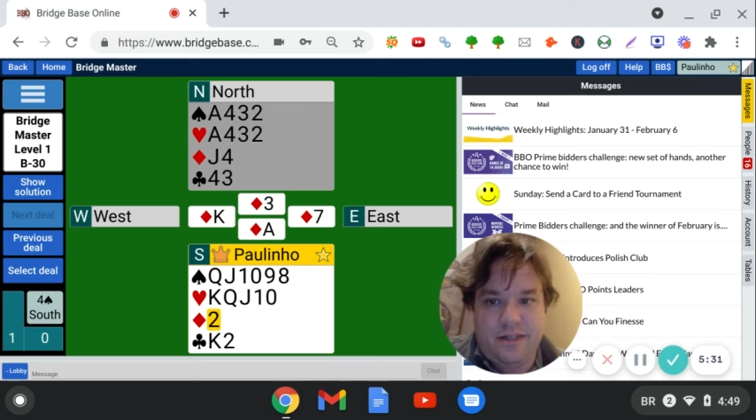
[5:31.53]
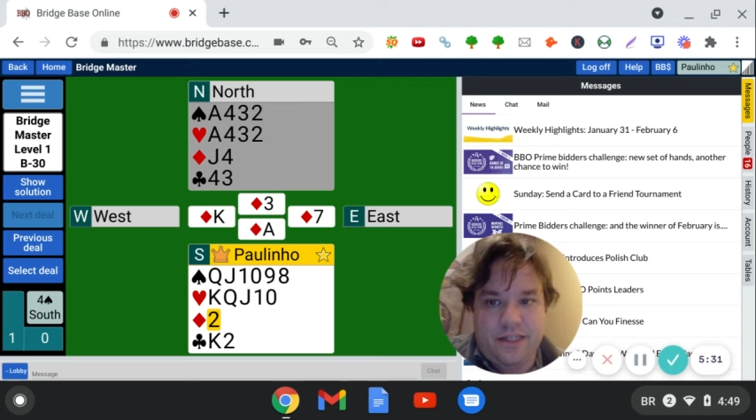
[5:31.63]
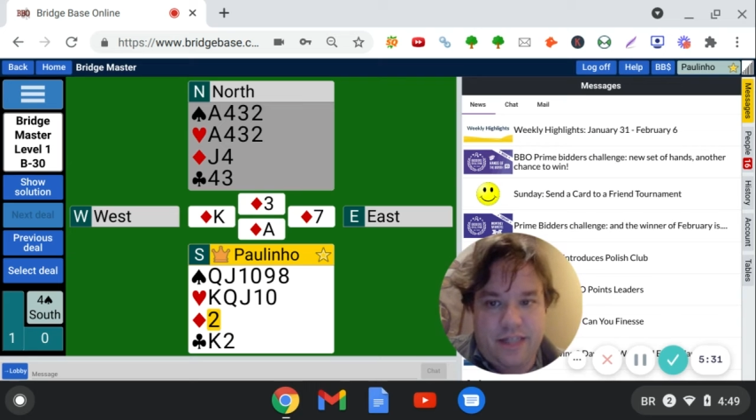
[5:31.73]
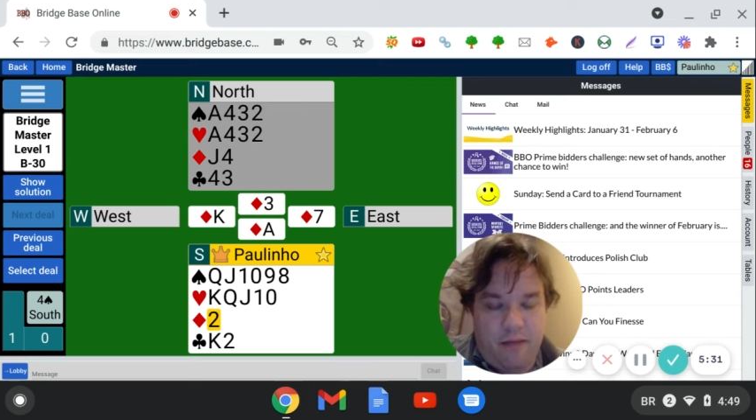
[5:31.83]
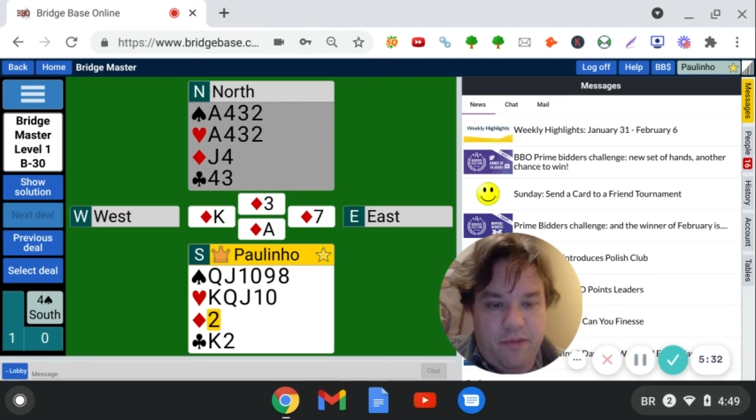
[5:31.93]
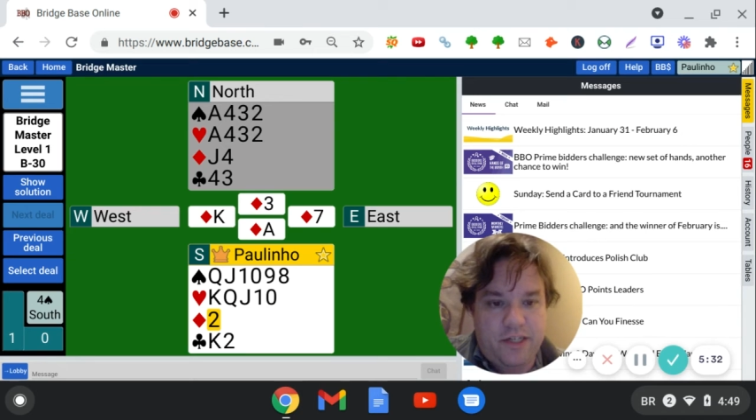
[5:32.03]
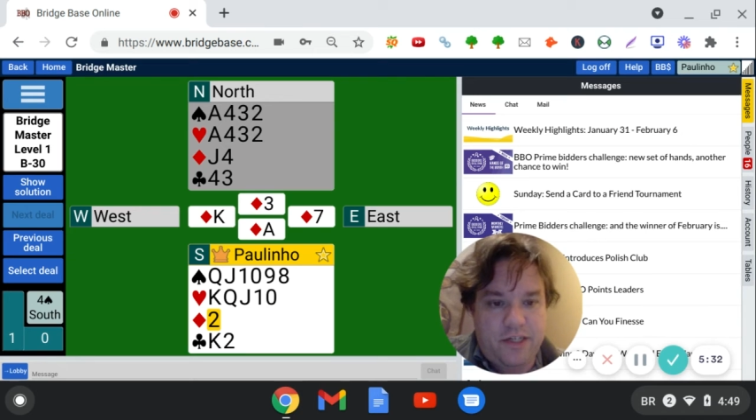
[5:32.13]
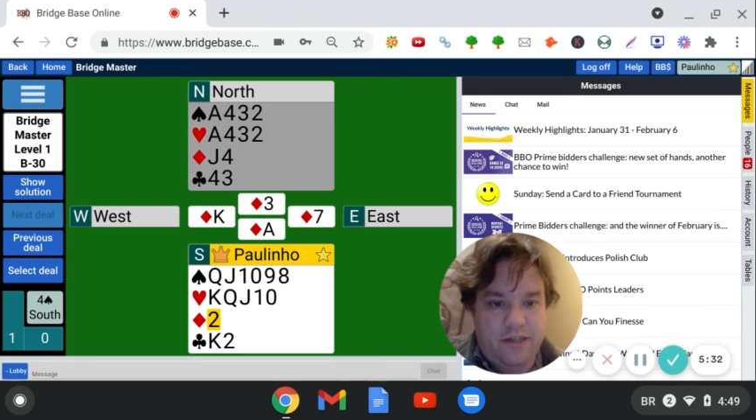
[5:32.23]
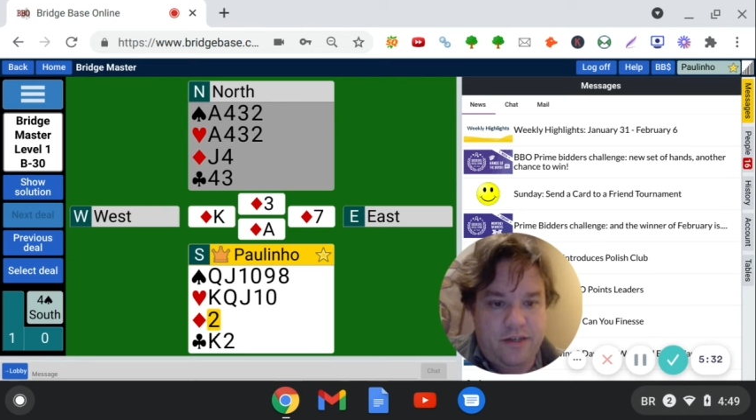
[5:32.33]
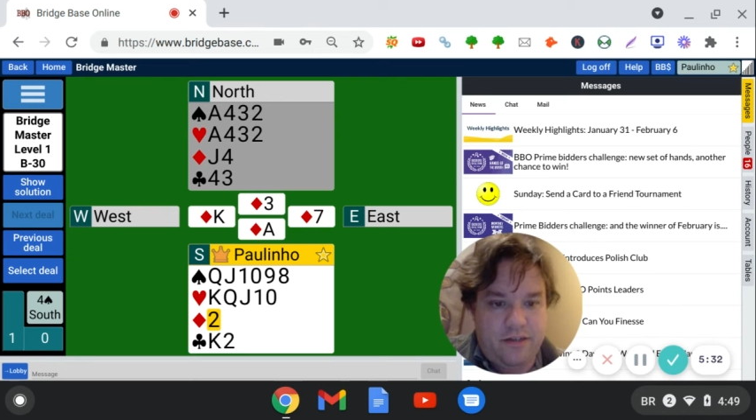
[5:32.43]

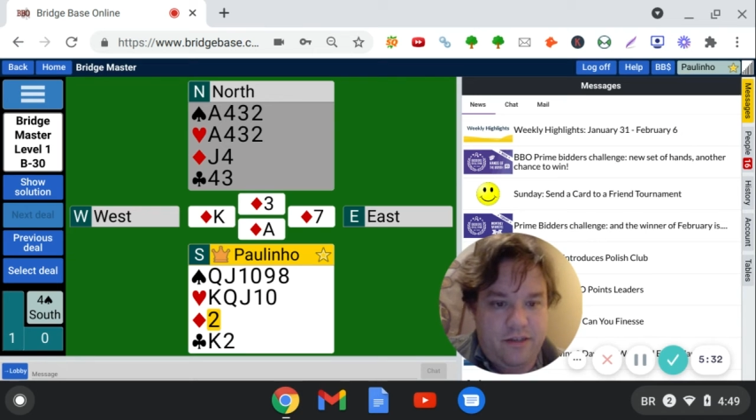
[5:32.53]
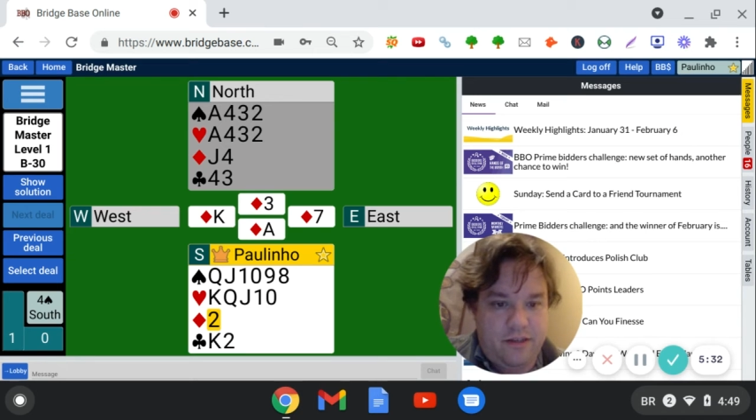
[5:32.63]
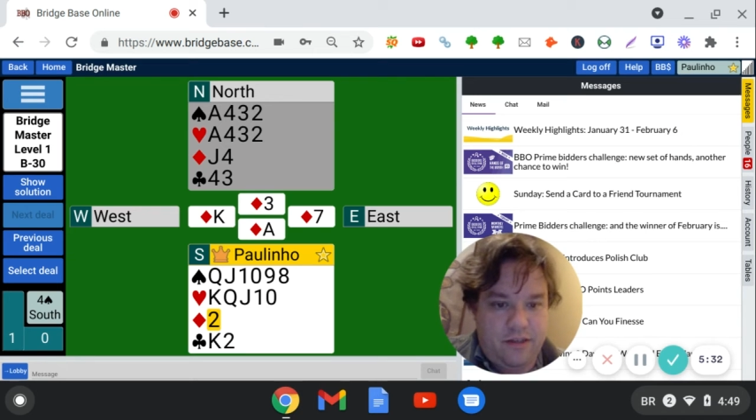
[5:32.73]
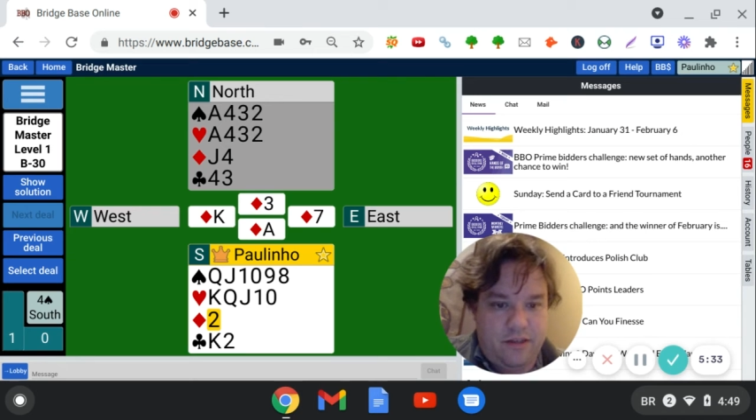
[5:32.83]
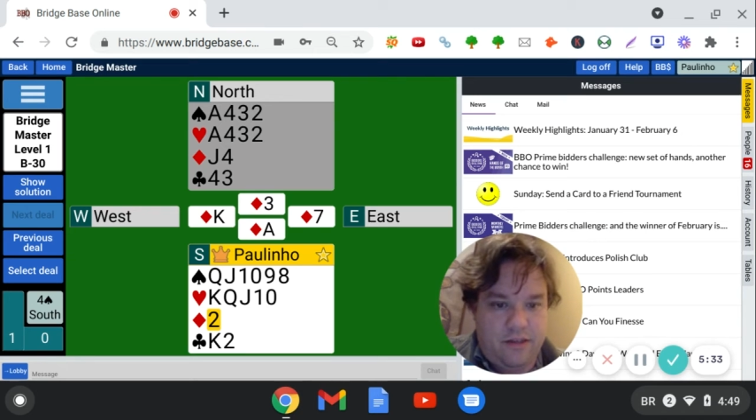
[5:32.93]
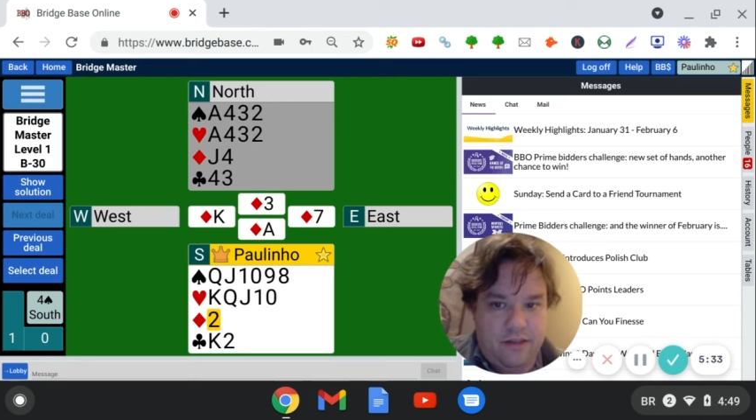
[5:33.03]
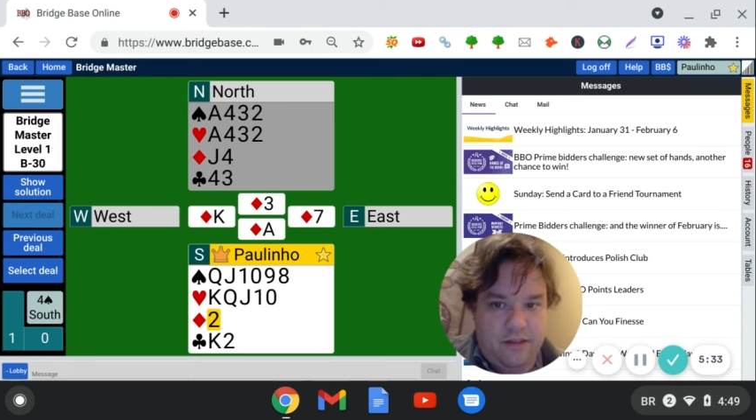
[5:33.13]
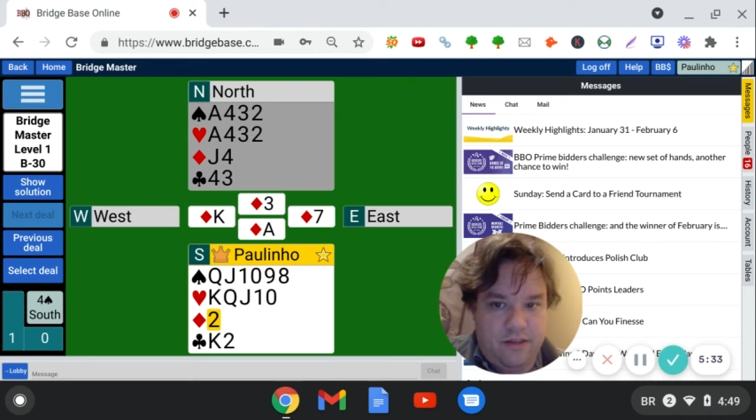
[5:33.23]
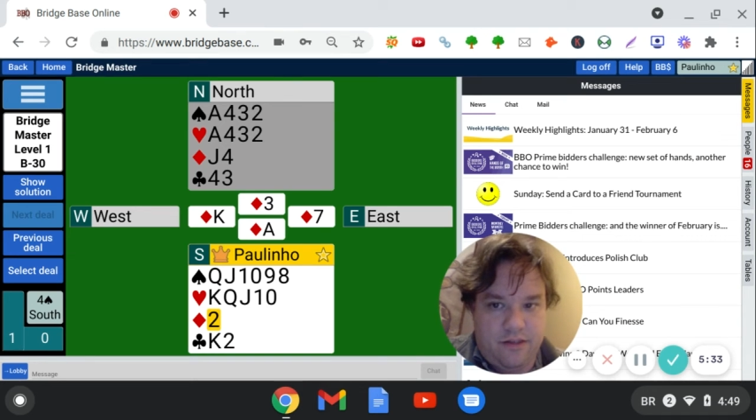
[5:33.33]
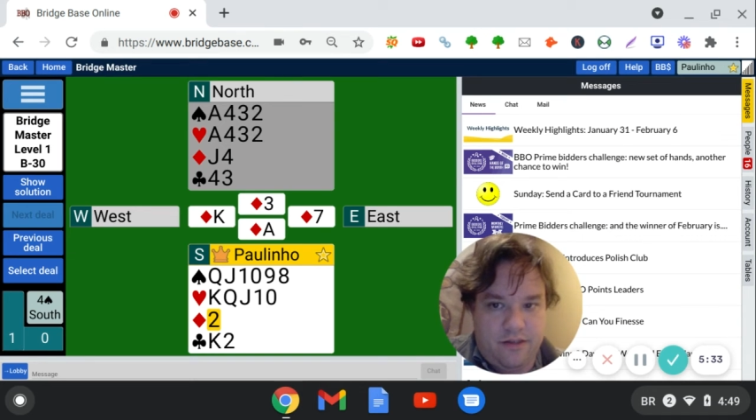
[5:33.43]
establishing
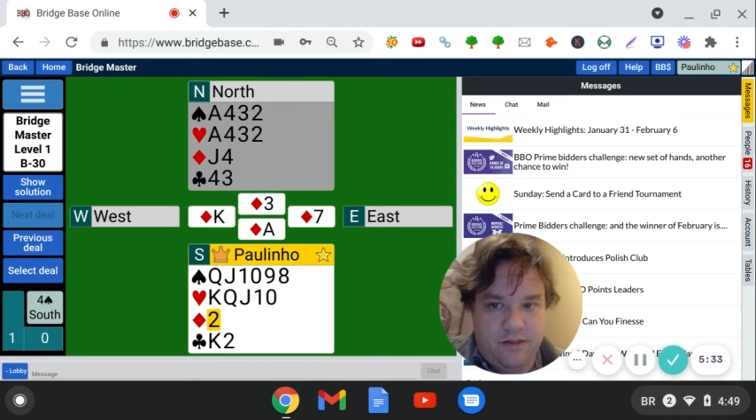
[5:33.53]
the